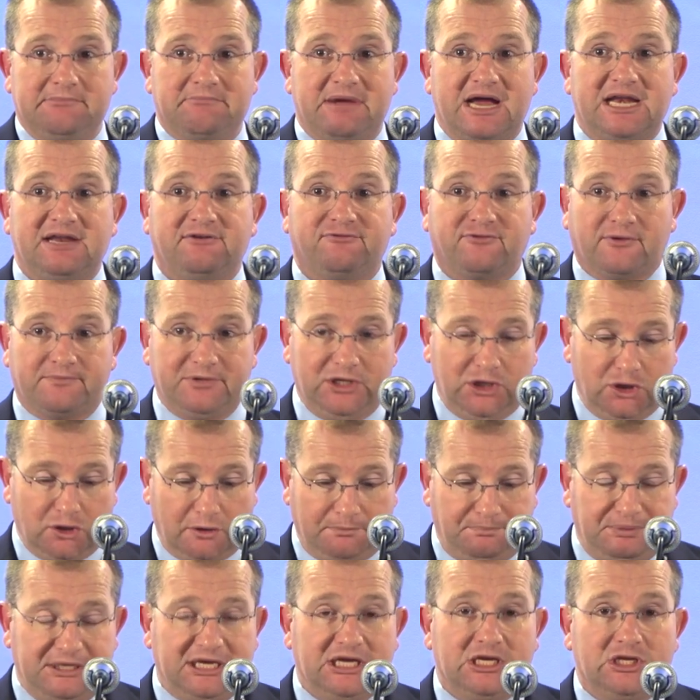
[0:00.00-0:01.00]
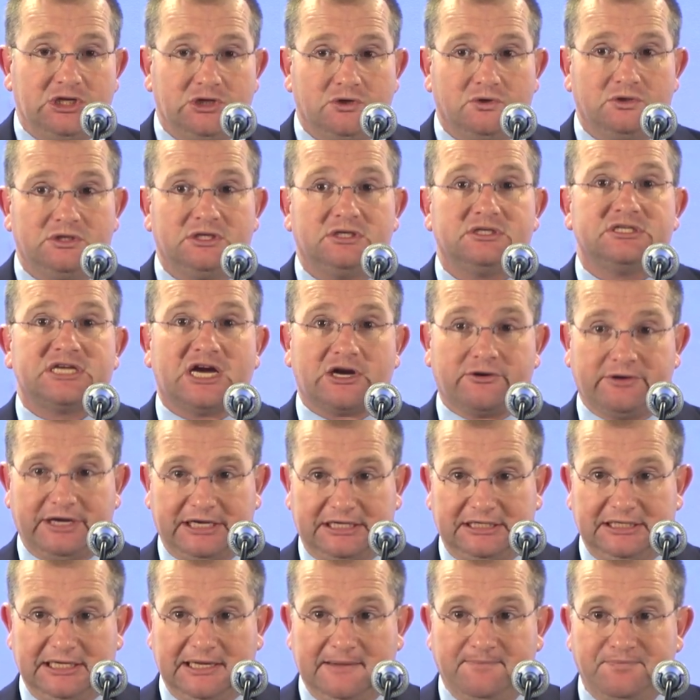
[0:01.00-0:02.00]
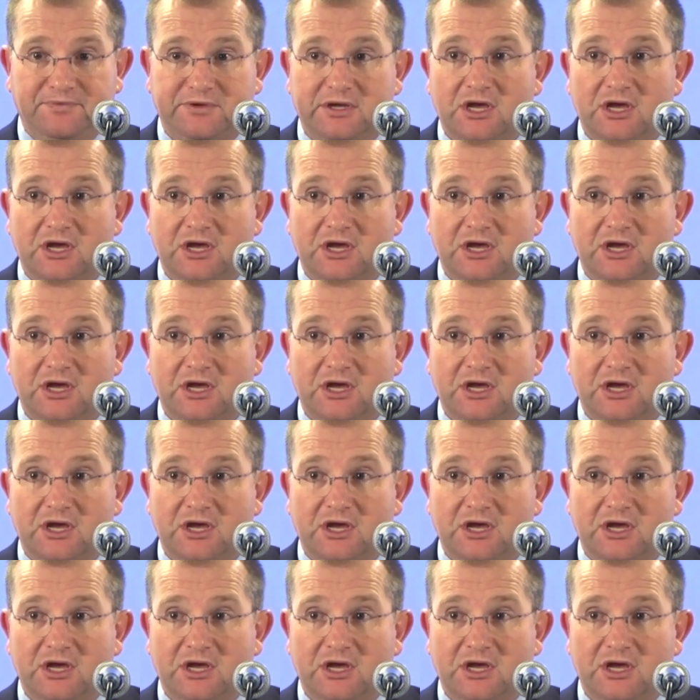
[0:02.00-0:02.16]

money from the European Union directly,